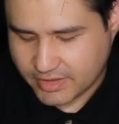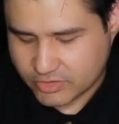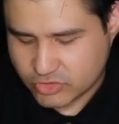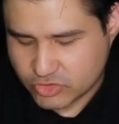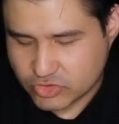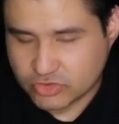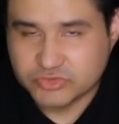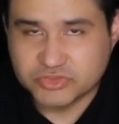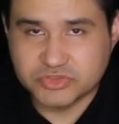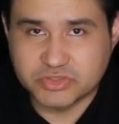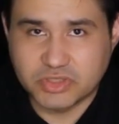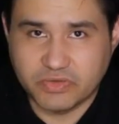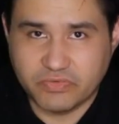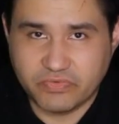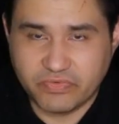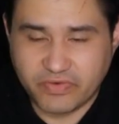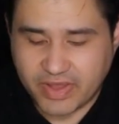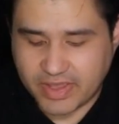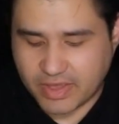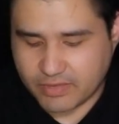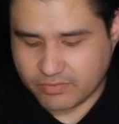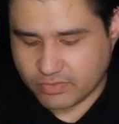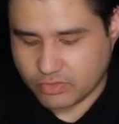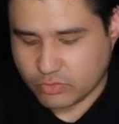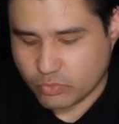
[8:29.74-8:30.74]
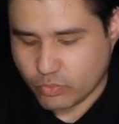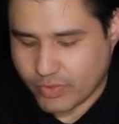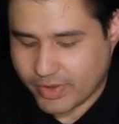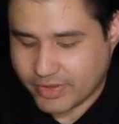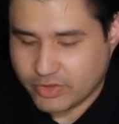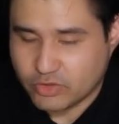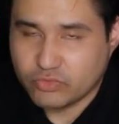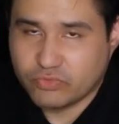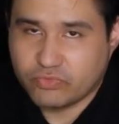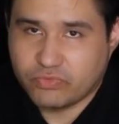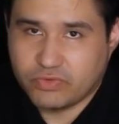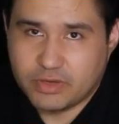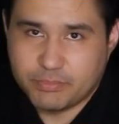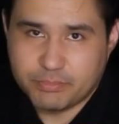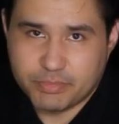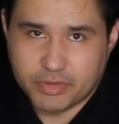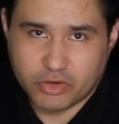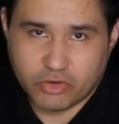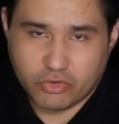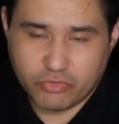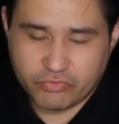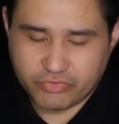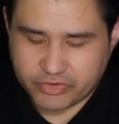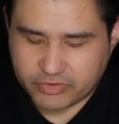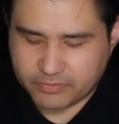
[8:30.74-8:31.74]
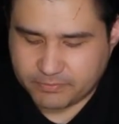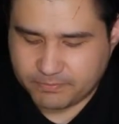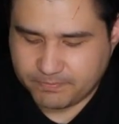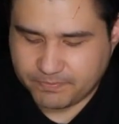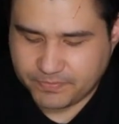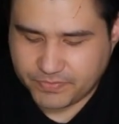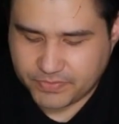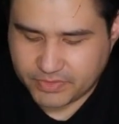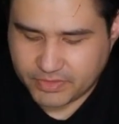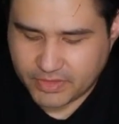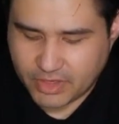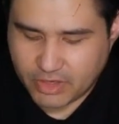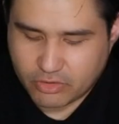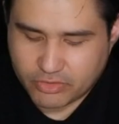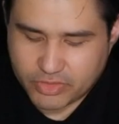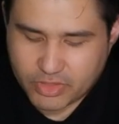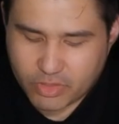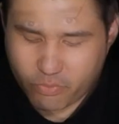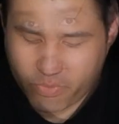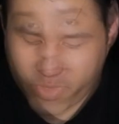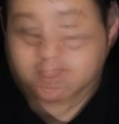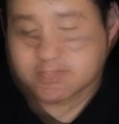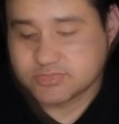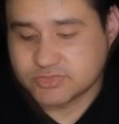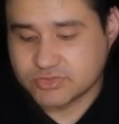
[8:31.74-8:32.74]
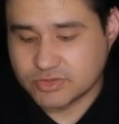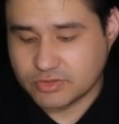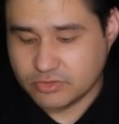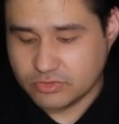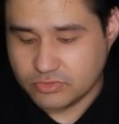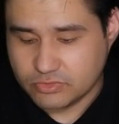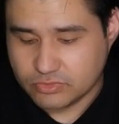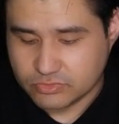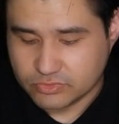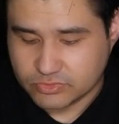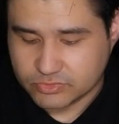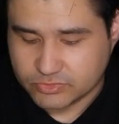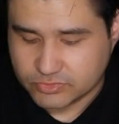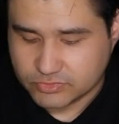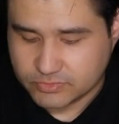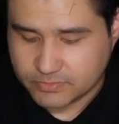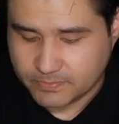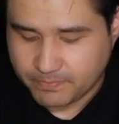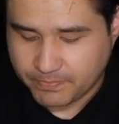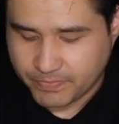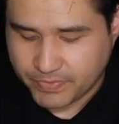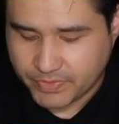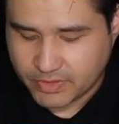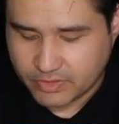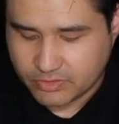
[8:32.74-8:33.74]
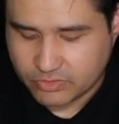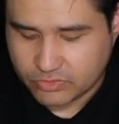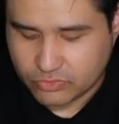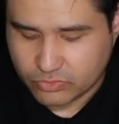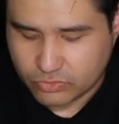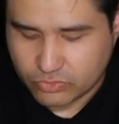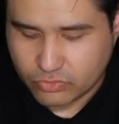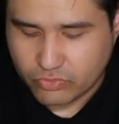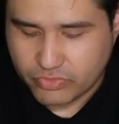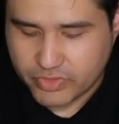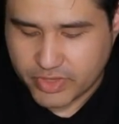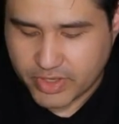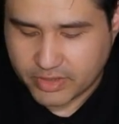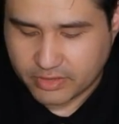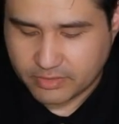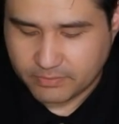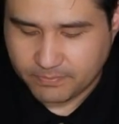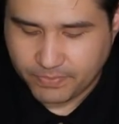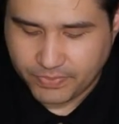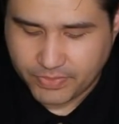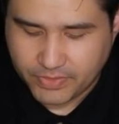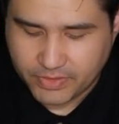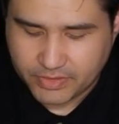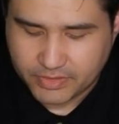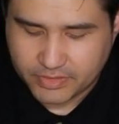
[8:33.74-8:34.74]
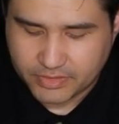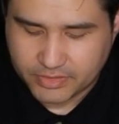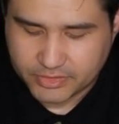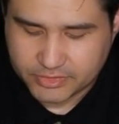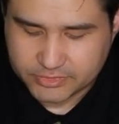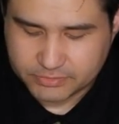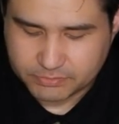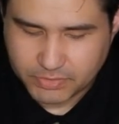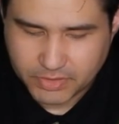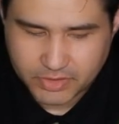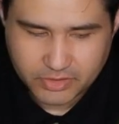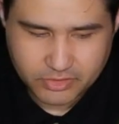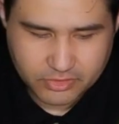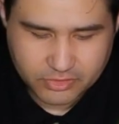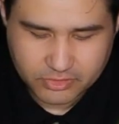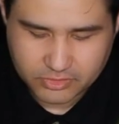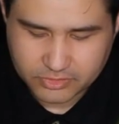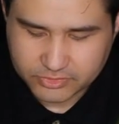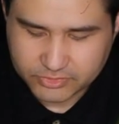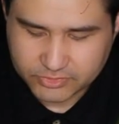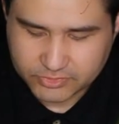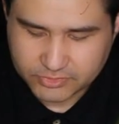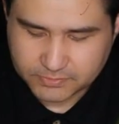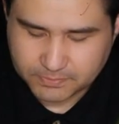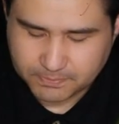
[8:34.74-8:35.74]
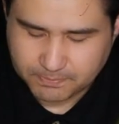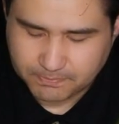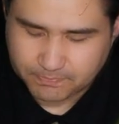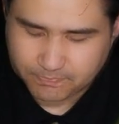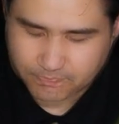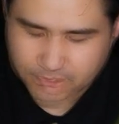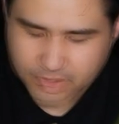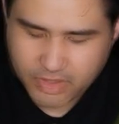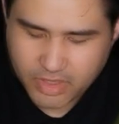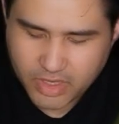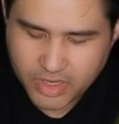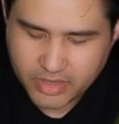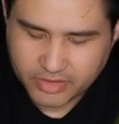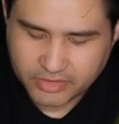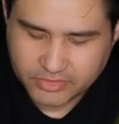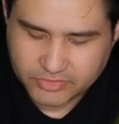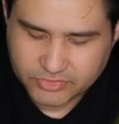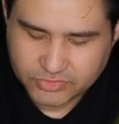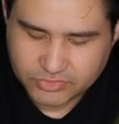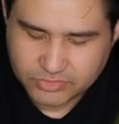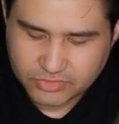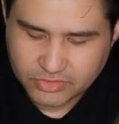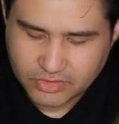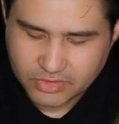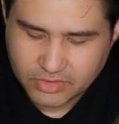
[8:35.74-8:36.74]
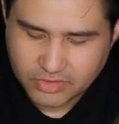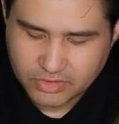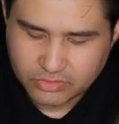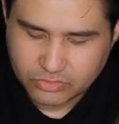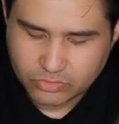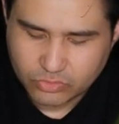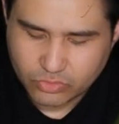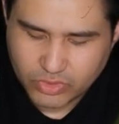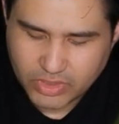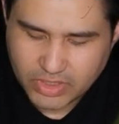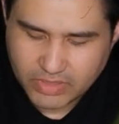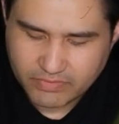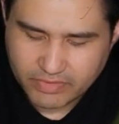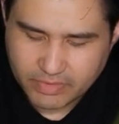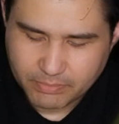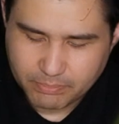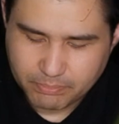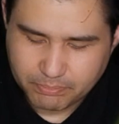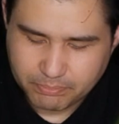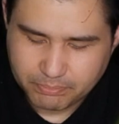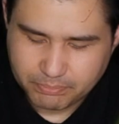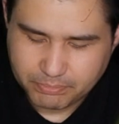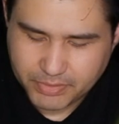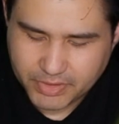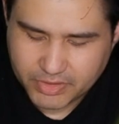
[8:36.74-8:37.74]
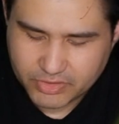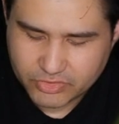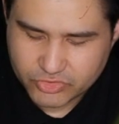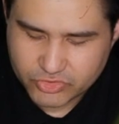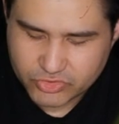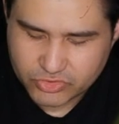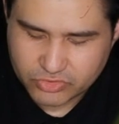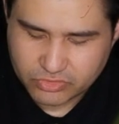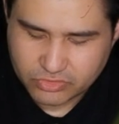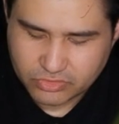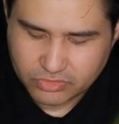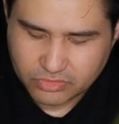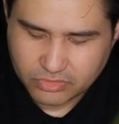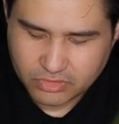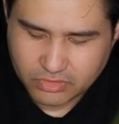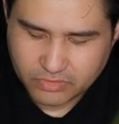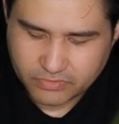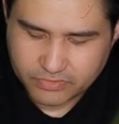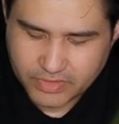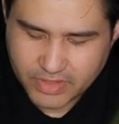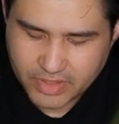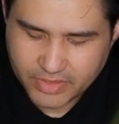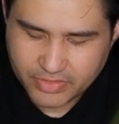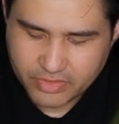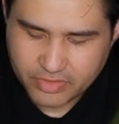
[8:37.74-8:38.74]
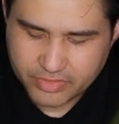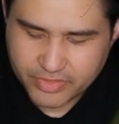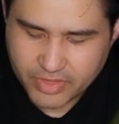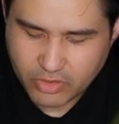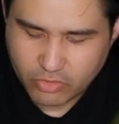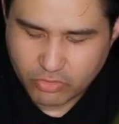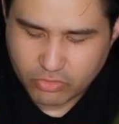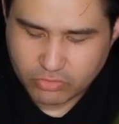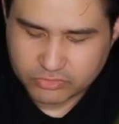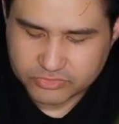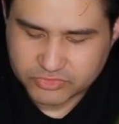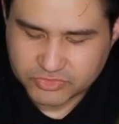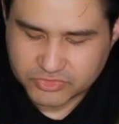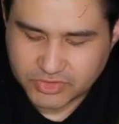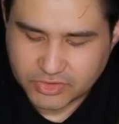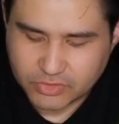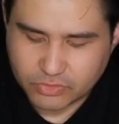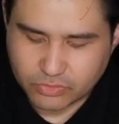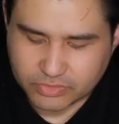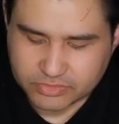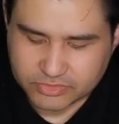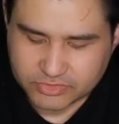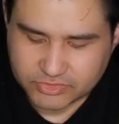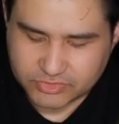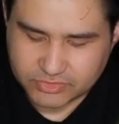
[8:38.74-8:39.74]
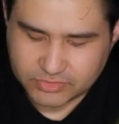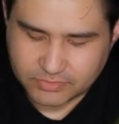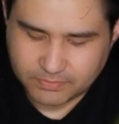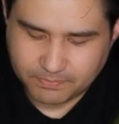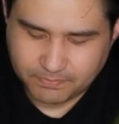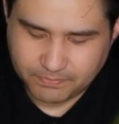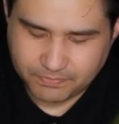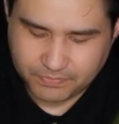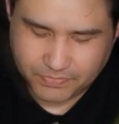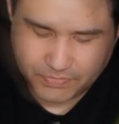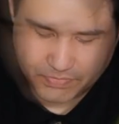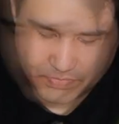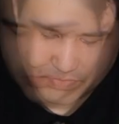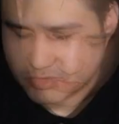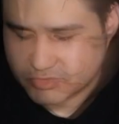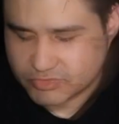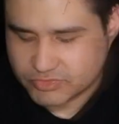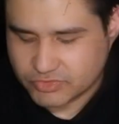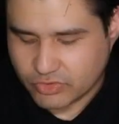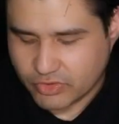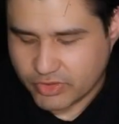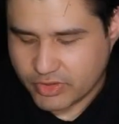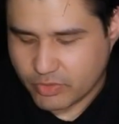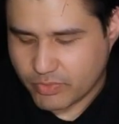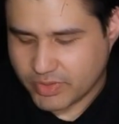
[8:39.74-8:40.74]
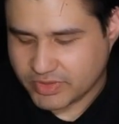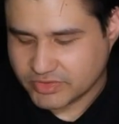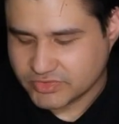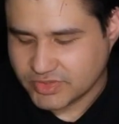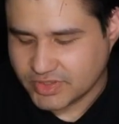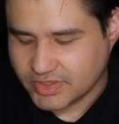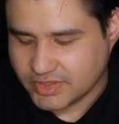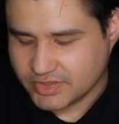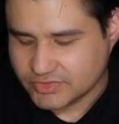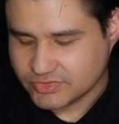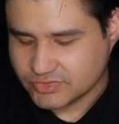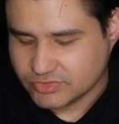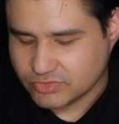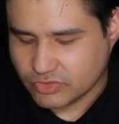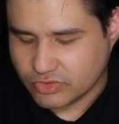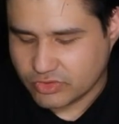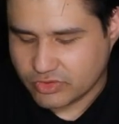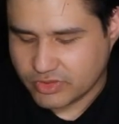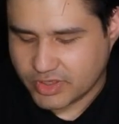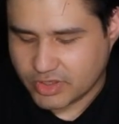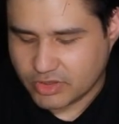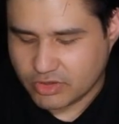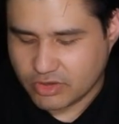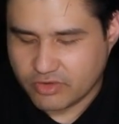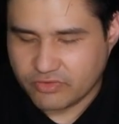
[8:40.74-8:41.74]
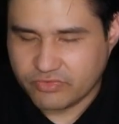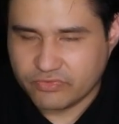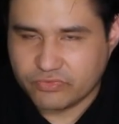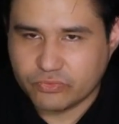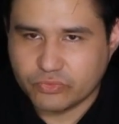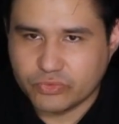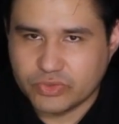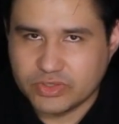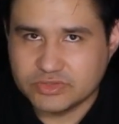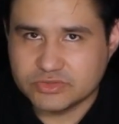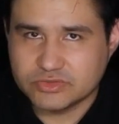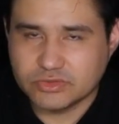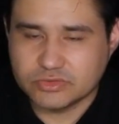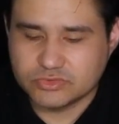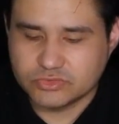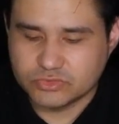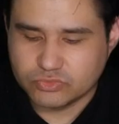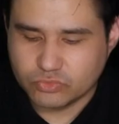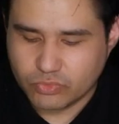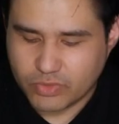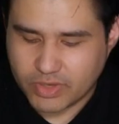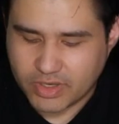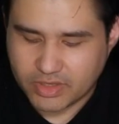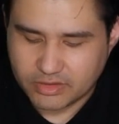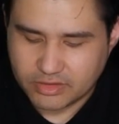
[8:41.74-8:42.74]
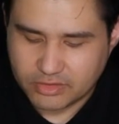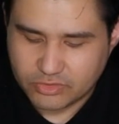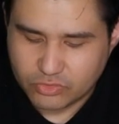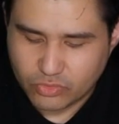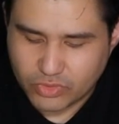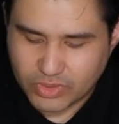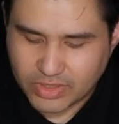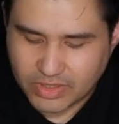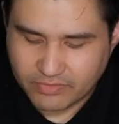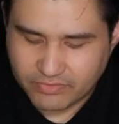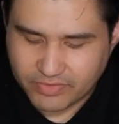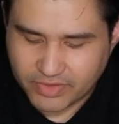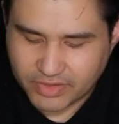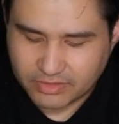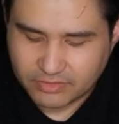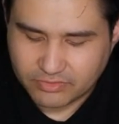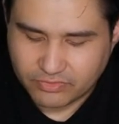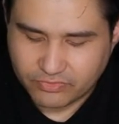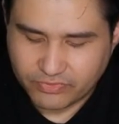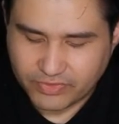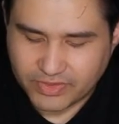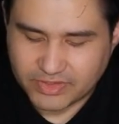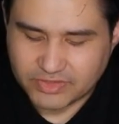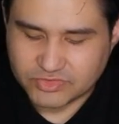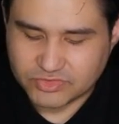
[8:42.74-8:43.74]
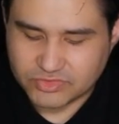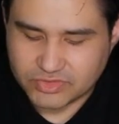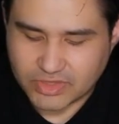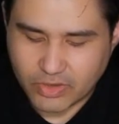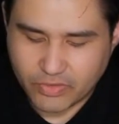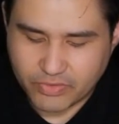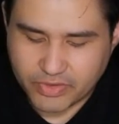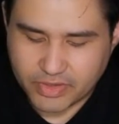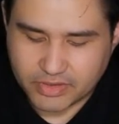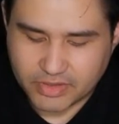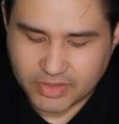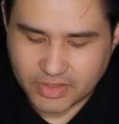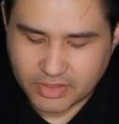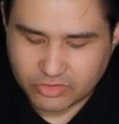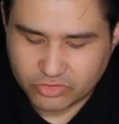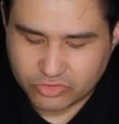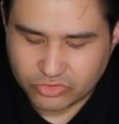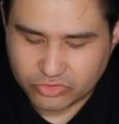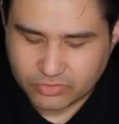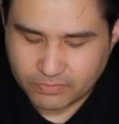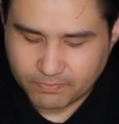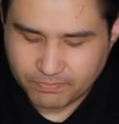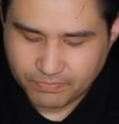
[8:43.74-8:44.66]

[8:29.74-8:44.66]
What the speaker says: justifiable why you flip it over. Now, my excuse to do that is because I want the audience to have a picture of the whole sequence, because otherwise there is not enough reasons why you have it face down and then,